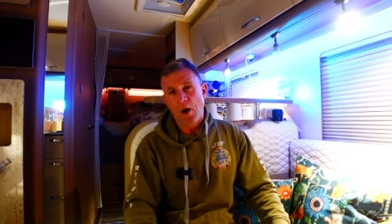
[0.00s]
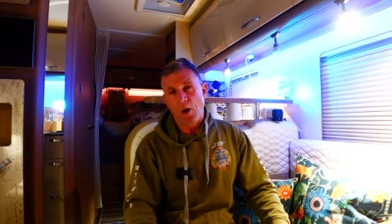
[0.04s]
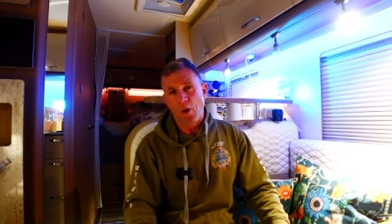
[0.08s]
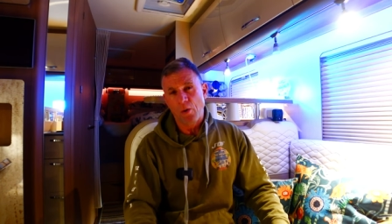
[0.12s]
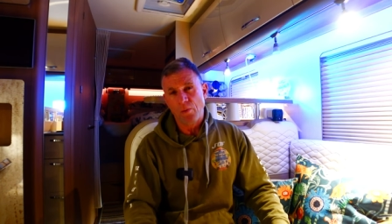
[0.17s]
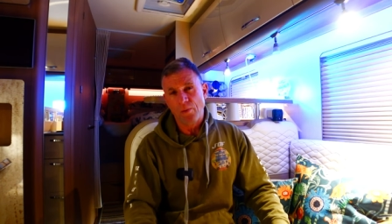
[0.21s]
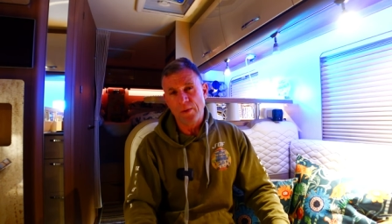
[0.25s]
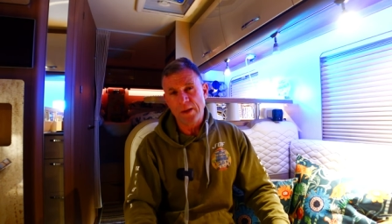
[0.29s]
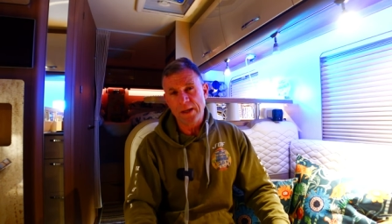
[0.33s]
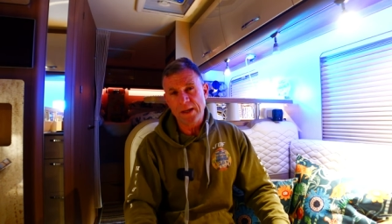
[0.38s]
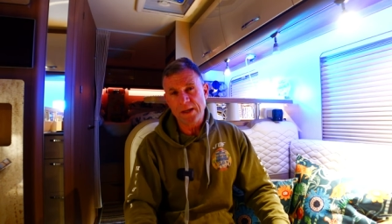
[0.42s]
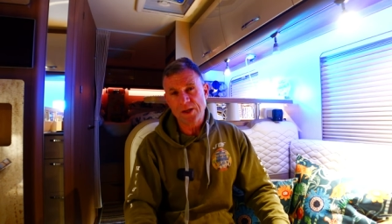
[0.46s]

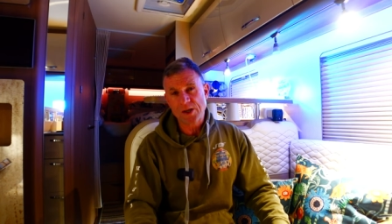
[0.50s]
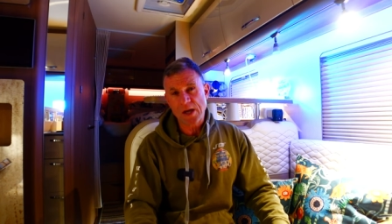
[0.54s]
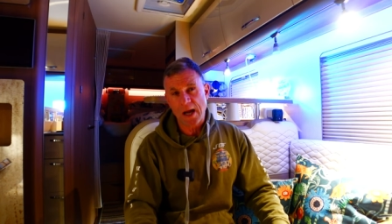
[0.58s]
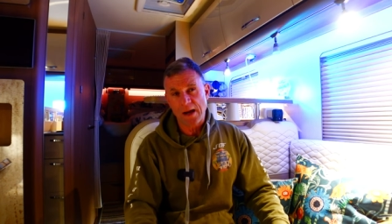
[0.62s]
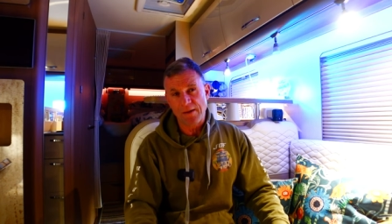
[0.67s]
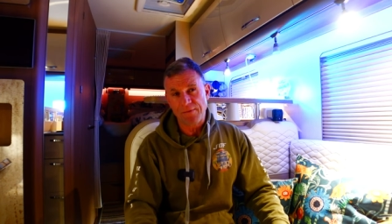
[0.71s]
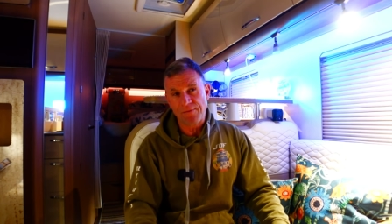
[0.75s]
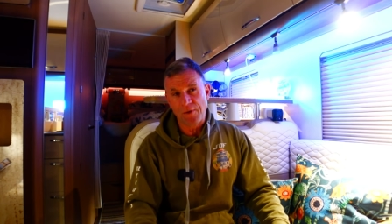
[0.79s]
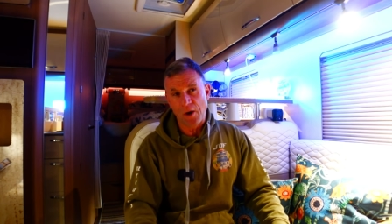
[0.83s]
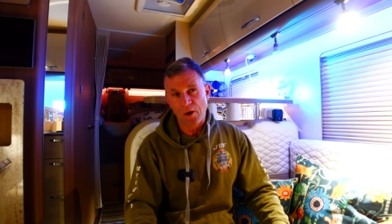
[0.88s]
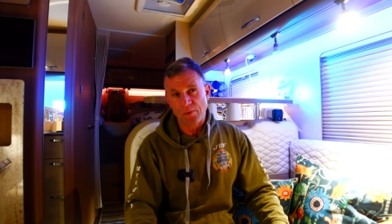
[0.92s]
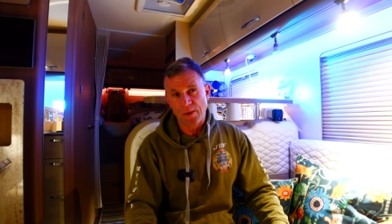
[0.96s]
on the
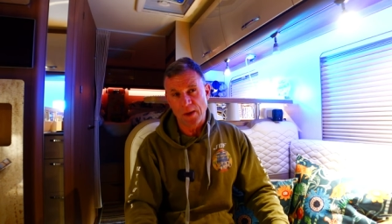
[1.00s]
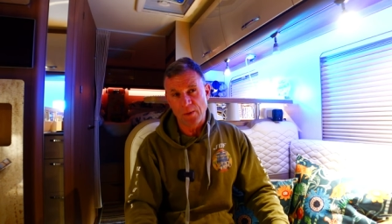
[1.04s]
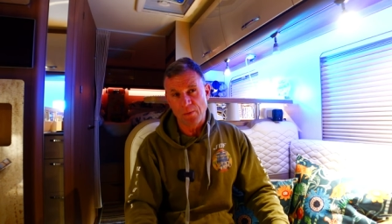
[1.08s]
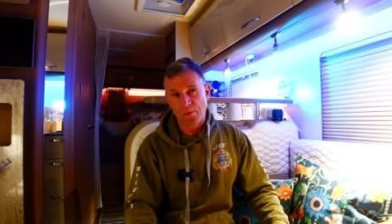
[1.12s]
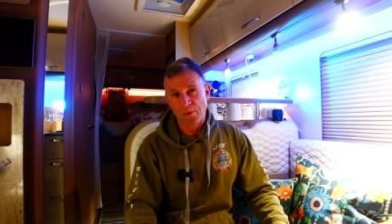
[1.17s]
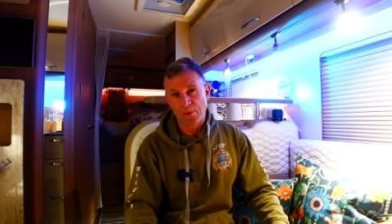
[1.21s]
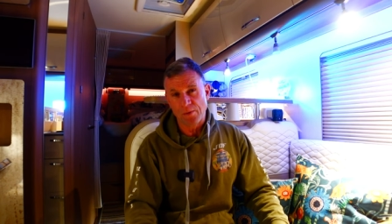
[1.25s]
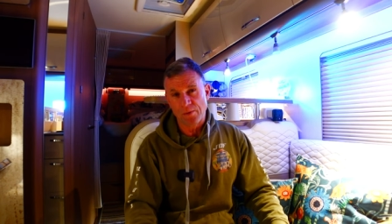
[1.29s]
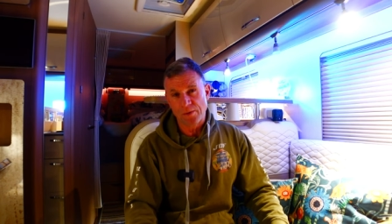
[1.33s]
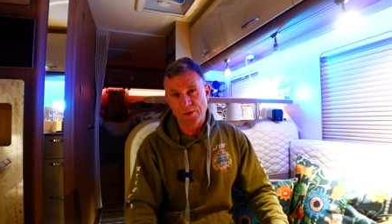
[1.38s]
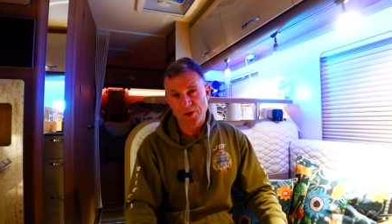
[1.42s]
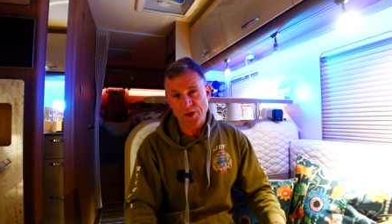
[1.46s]
telephone they
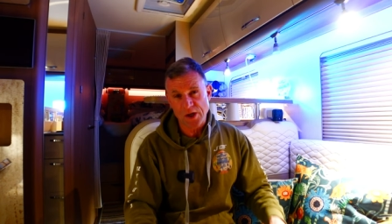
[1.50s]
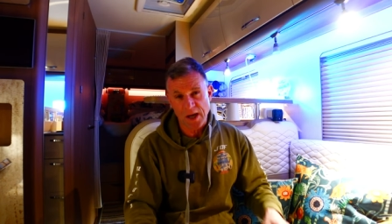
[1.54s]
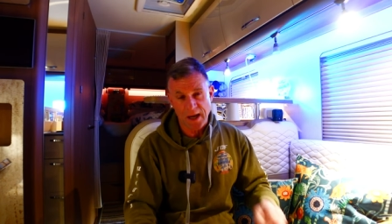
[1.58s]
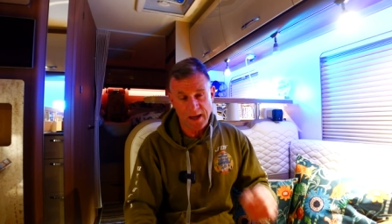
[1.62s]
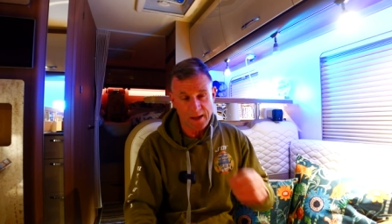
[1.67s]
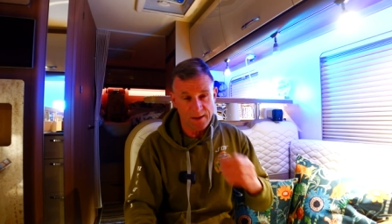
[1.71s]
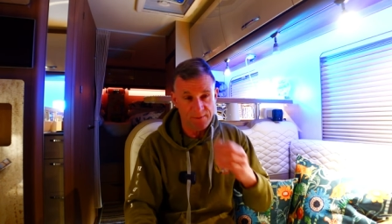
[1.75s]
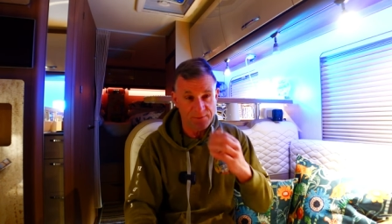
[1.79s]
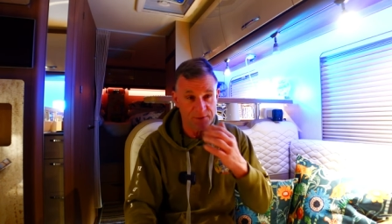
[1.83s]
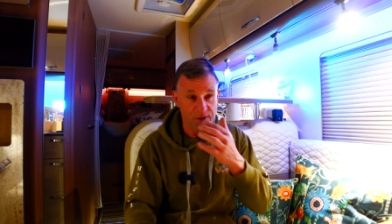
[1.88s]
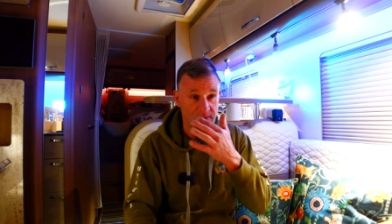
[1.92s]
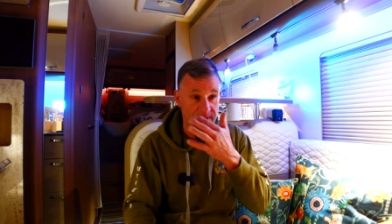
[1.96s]
were
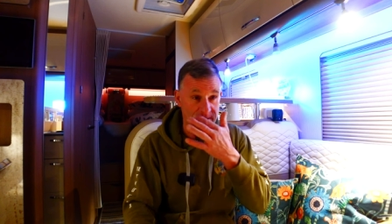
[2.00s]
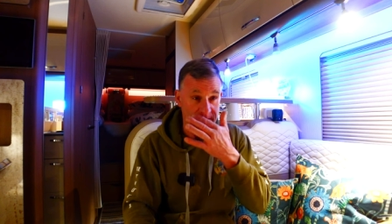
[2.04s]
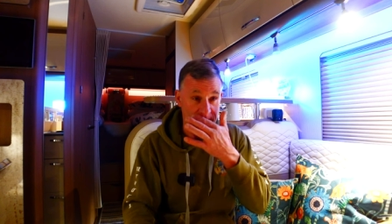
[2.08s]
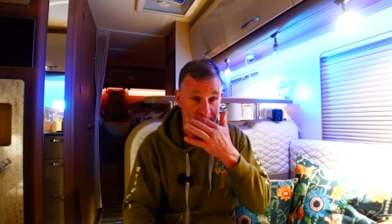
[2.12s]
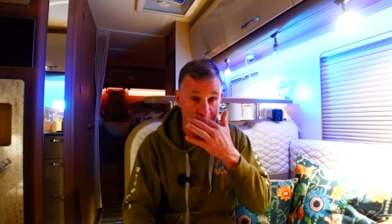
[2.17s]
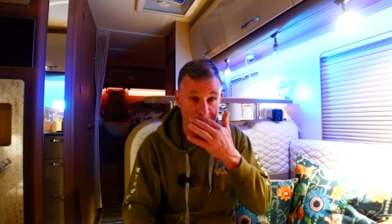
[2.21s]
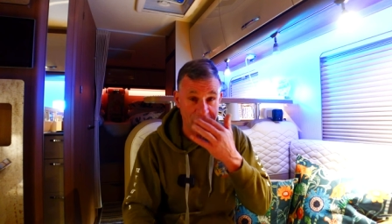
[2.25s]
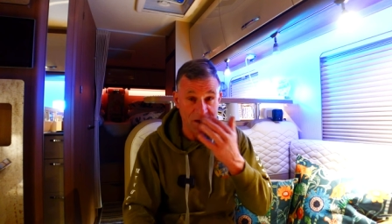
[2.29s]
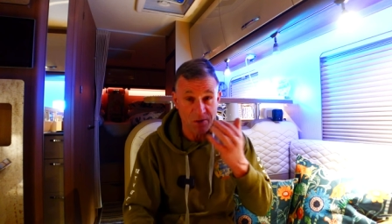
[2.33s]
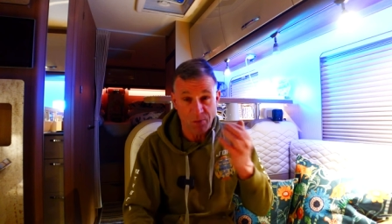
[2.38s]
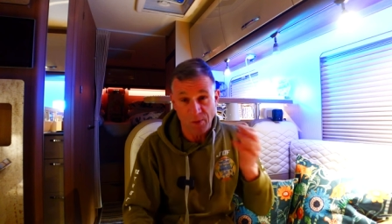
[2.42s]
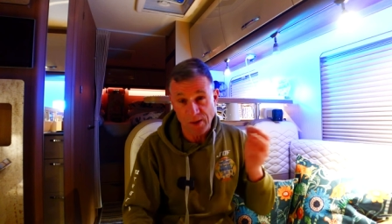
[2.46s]
saying if you need to
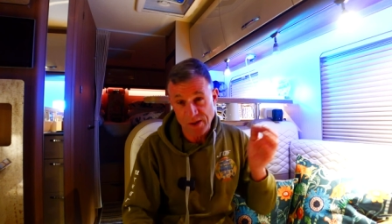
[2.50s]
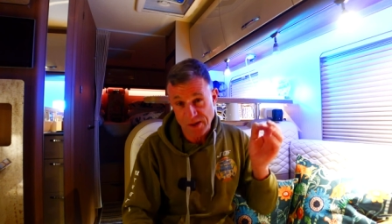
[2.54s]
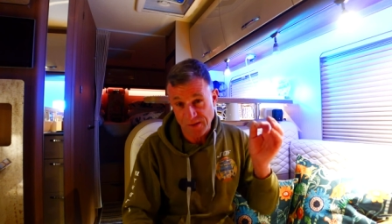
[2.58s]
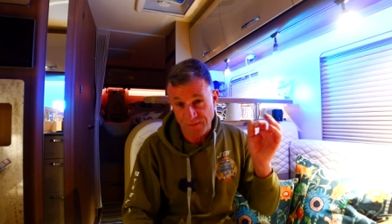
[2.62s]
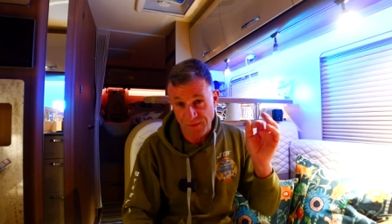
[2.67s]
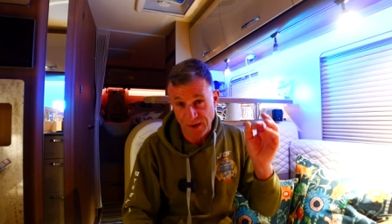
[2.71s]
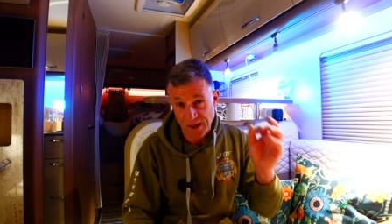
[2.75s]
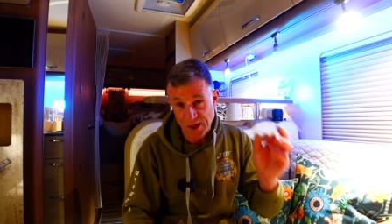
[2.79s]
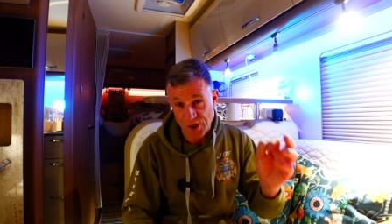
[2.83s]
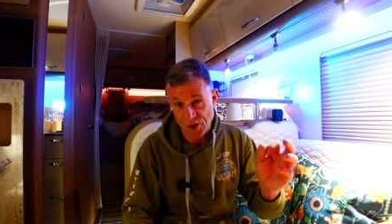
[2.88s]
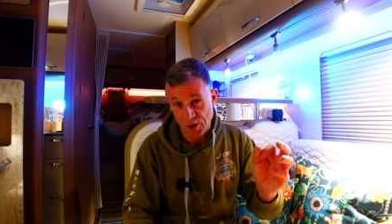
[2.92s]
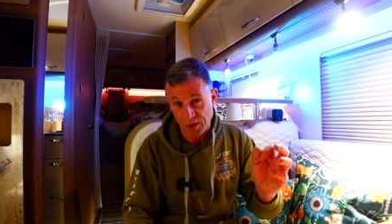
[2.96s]
make a
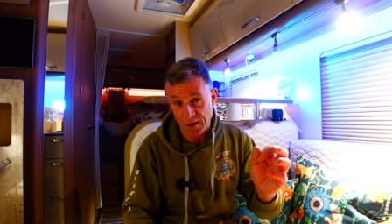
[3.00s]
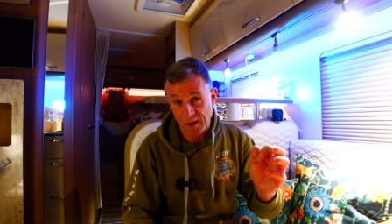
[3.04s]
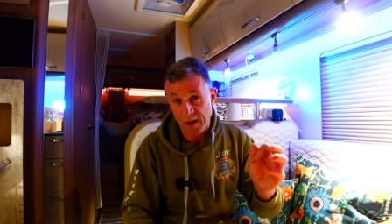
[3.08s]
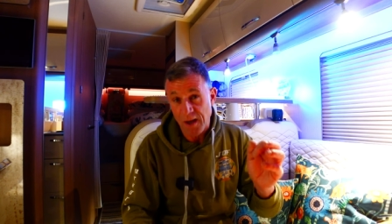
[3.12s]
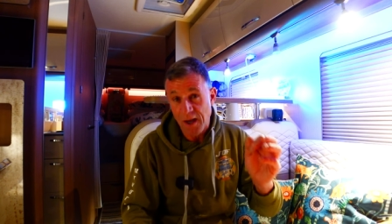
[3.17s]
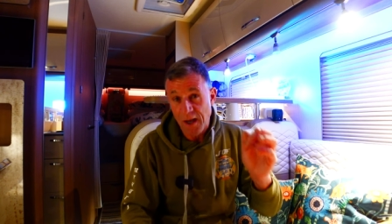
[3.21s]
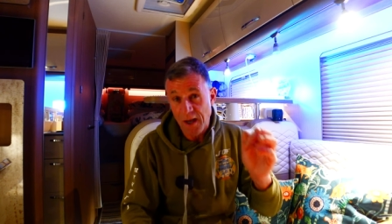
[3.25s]
reservation